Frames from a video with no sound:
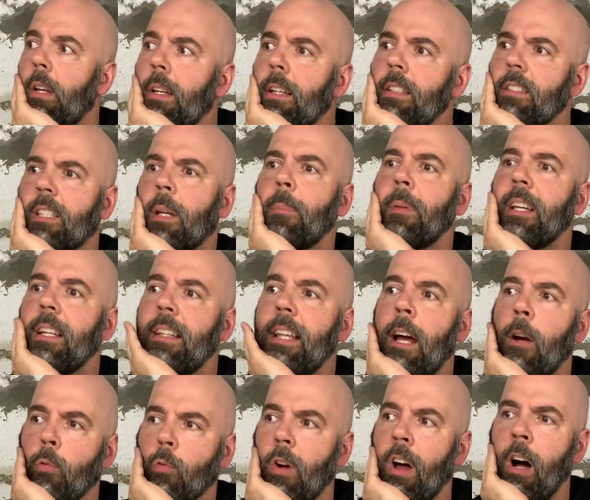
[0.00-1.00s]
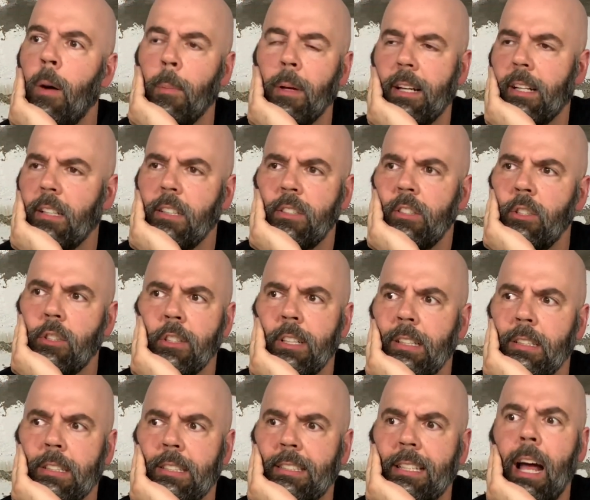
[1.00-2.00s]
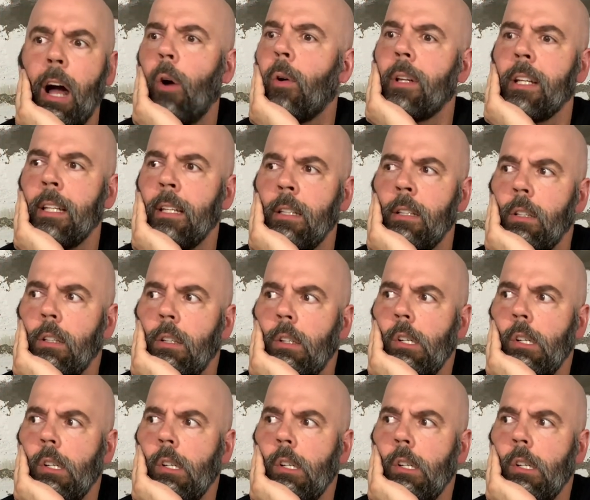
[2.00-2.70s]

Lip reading: something in that realm. Like it doesn't drink stouty.